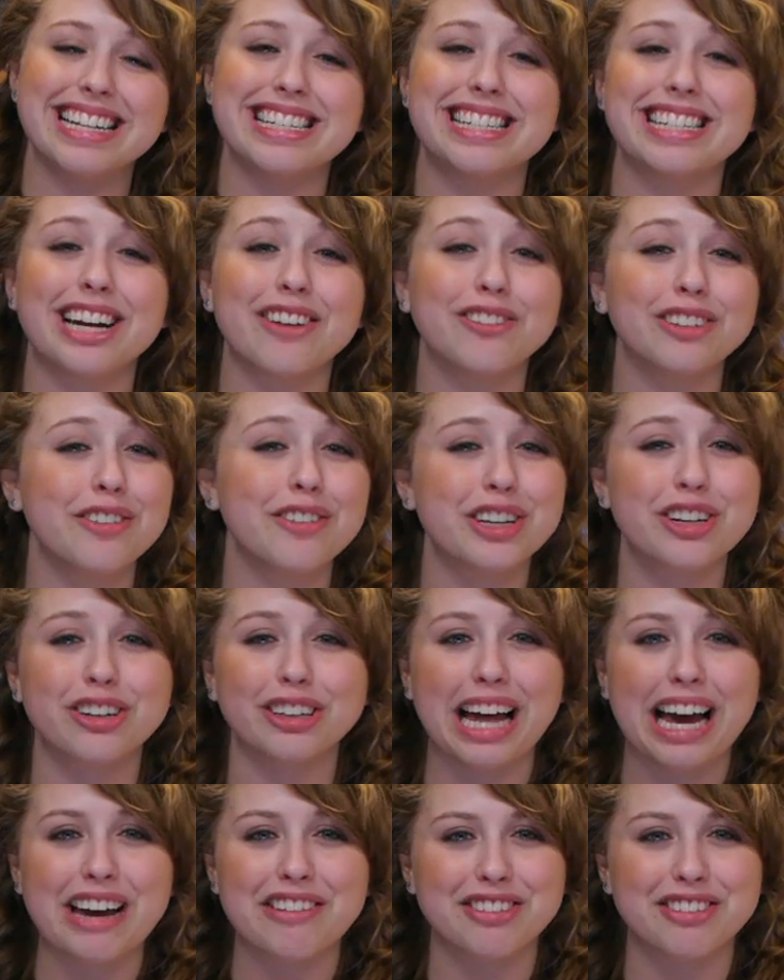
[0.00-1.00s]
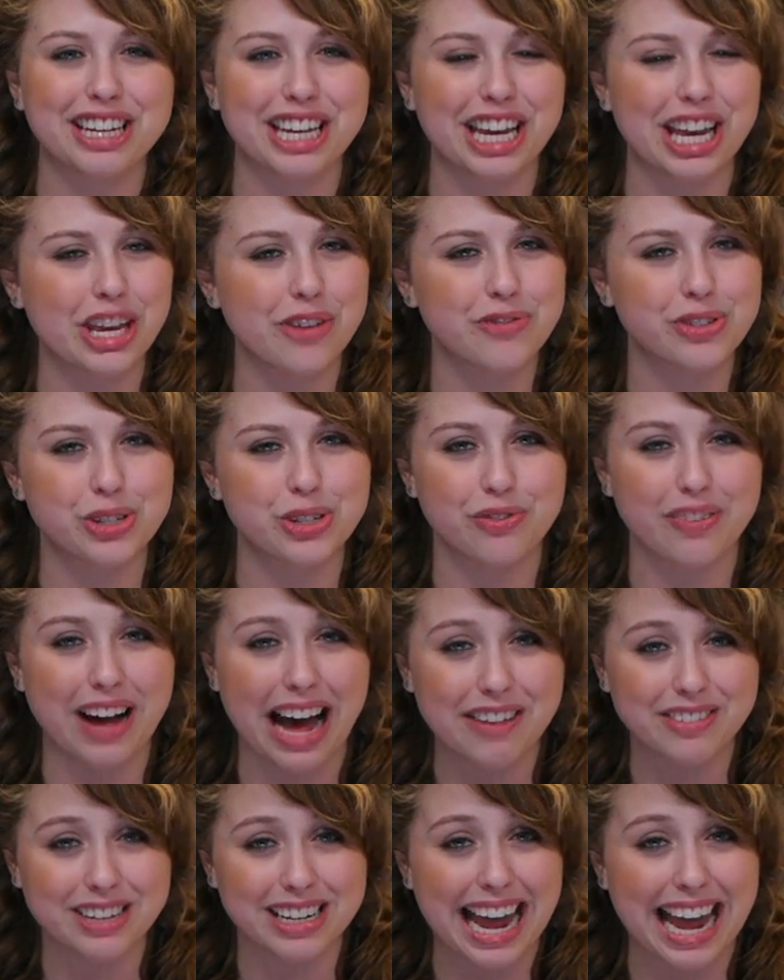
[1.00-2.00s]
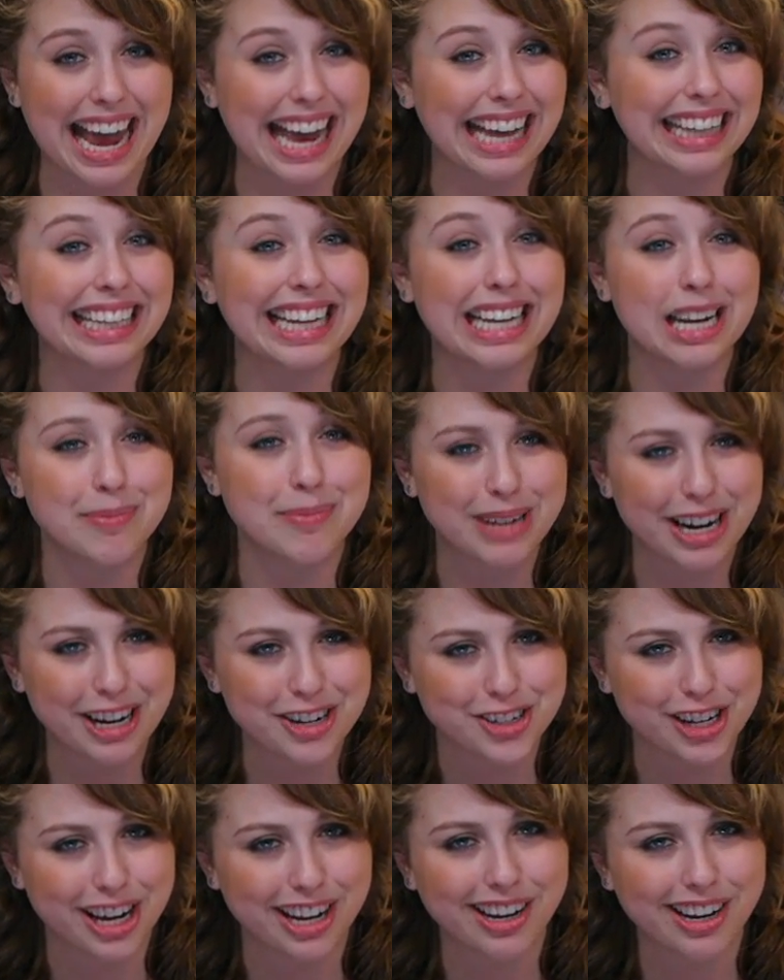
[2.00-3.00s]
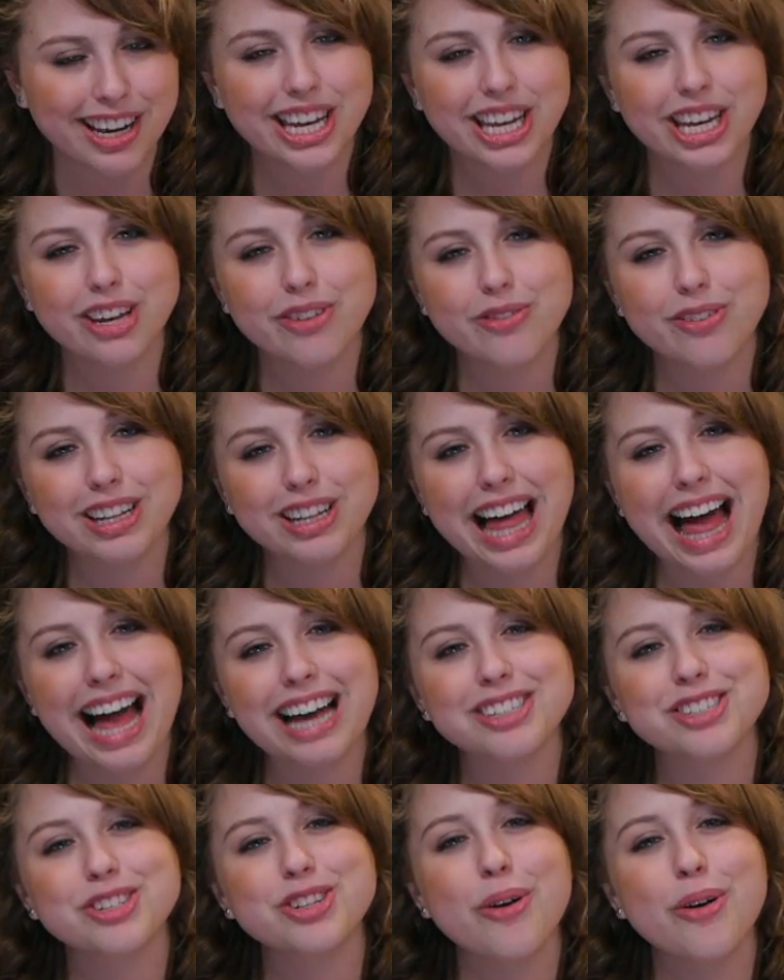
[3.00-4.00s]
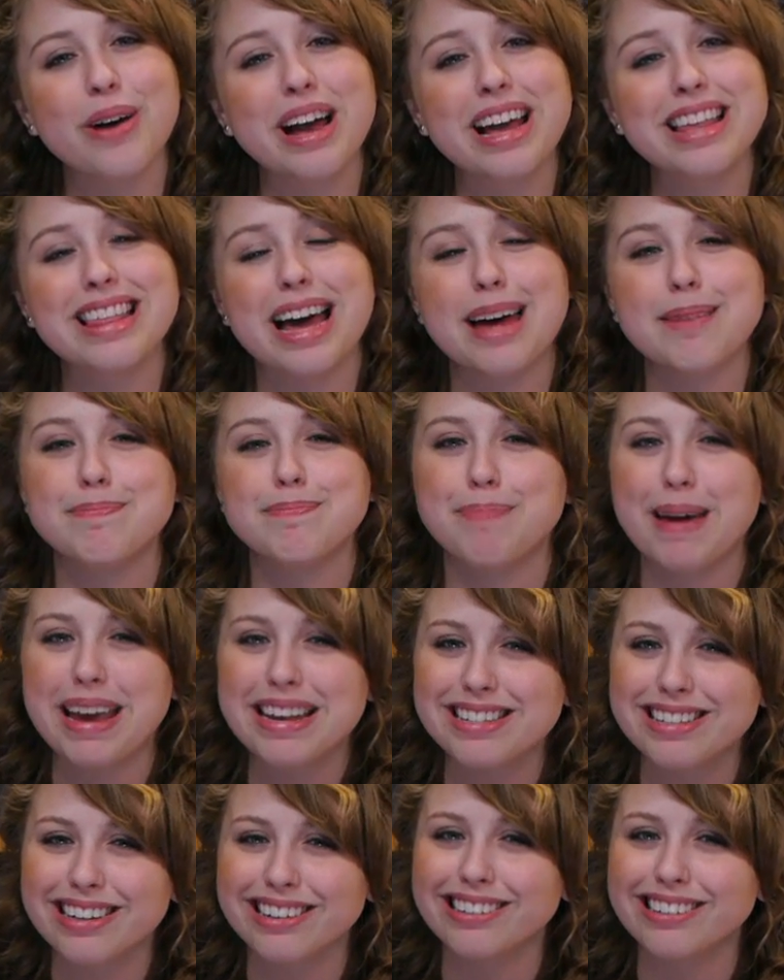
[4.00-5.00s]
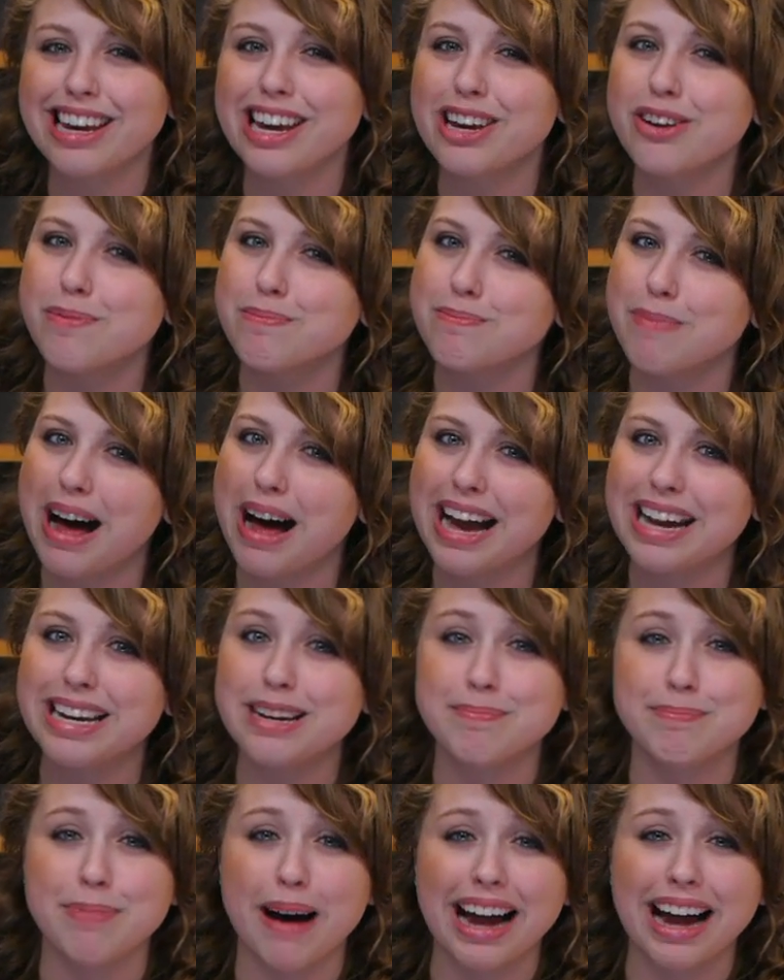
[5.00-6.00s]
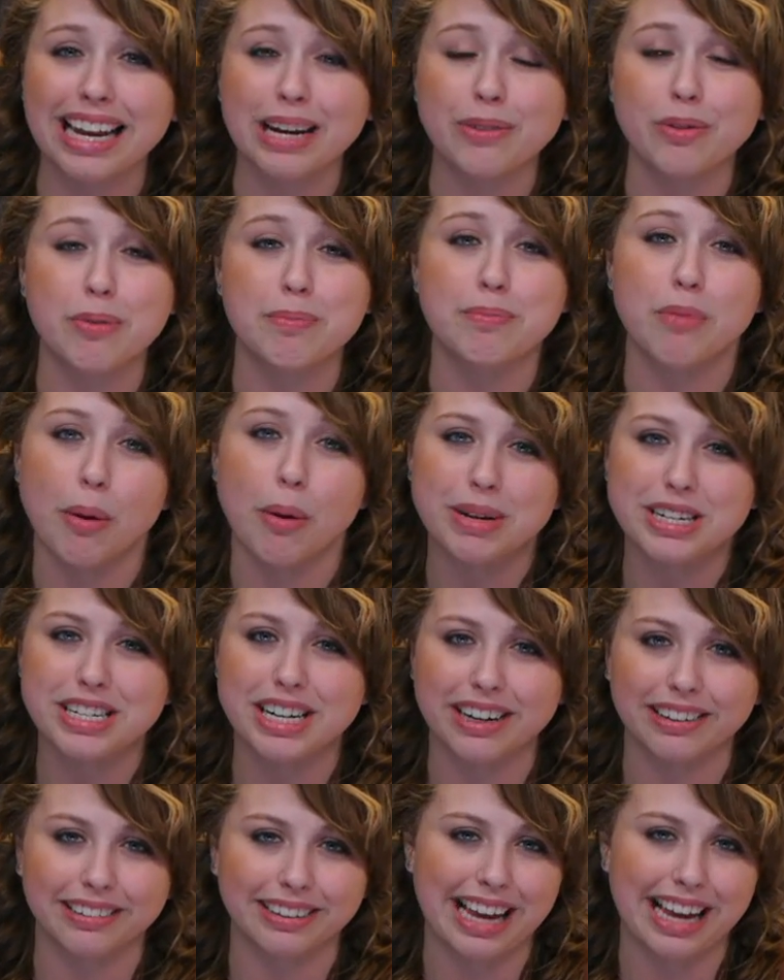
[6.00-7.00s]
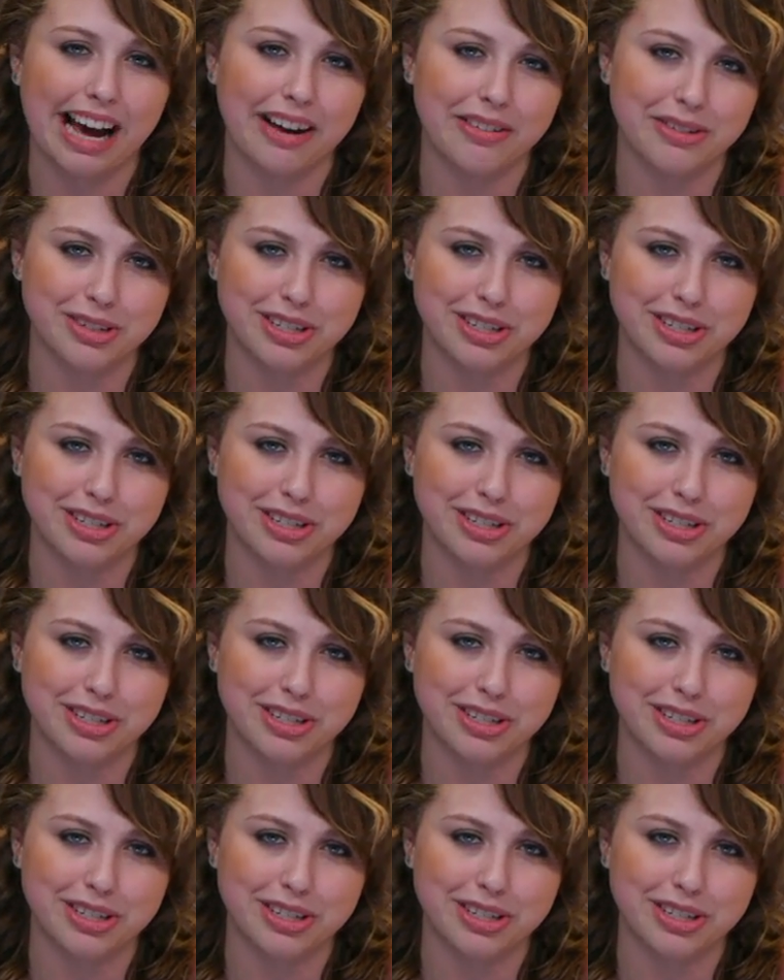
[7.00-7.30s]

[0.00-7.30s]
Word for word: Instead of living your life thinking you've survived an alien abduction, you can relax knowing that basically your mind and body were momentarily out of